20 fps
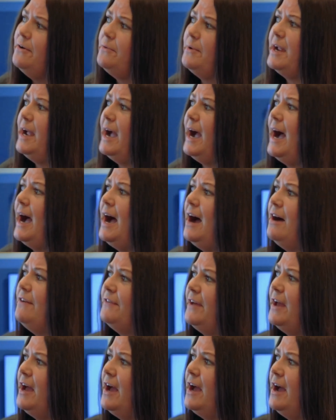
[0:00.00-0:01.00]
we have
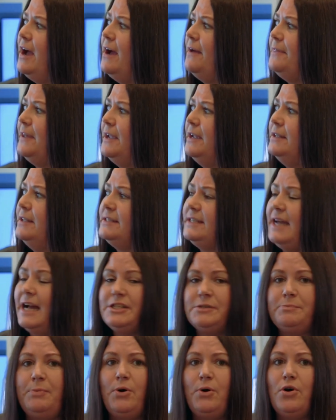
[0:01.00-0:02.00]
the
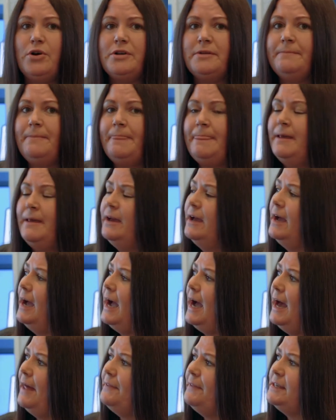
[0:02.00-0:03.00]
dashboard,
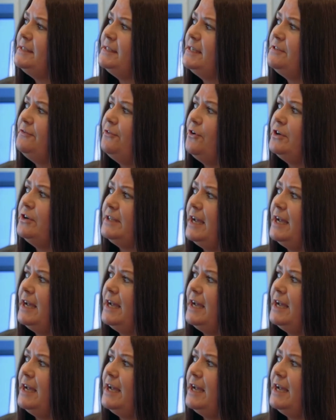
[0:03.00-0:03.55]
and this is for a